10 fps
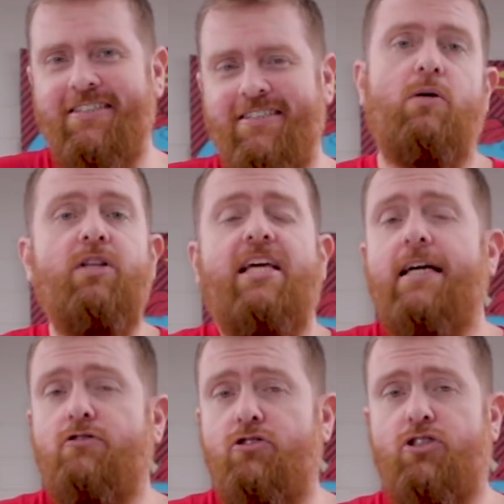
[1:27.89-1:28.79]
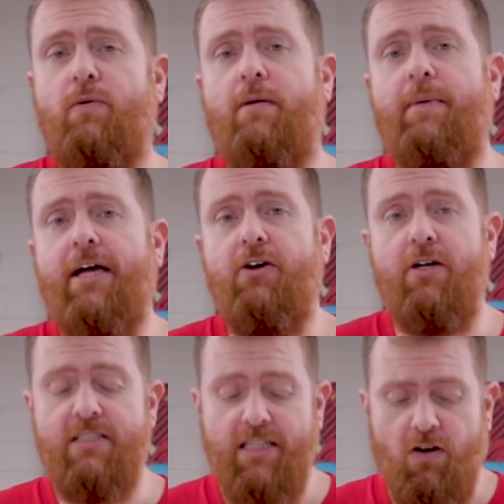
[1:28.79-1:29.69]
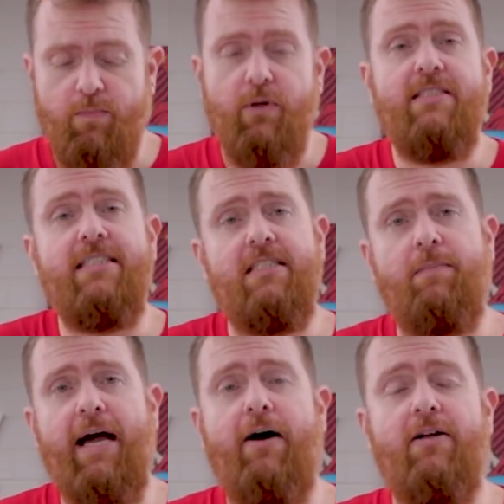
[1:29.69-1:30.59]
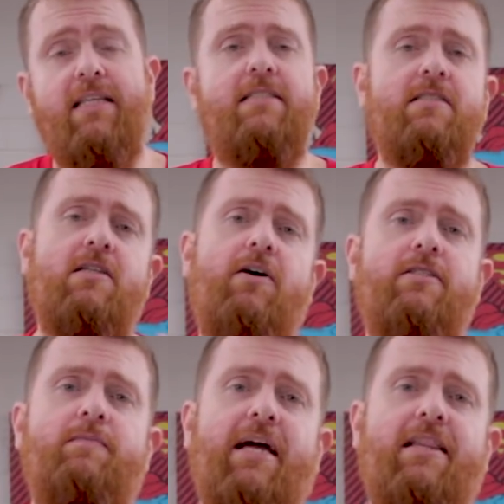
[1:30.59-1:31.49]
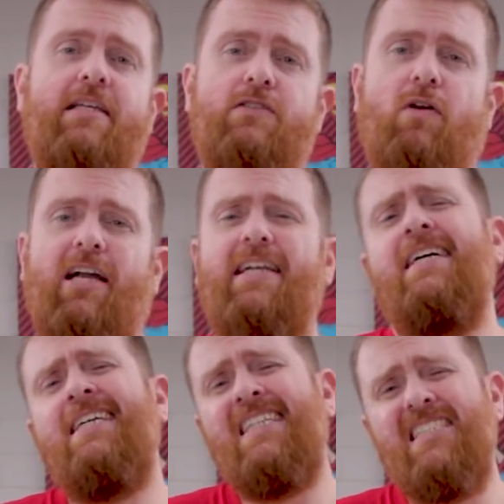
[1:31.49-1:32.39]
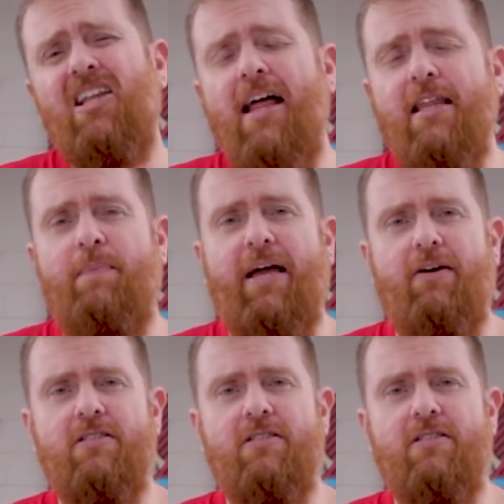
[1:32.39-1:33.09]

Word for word: So with the extra 200 megahertz there of processing power, this is going to make things run slightly better.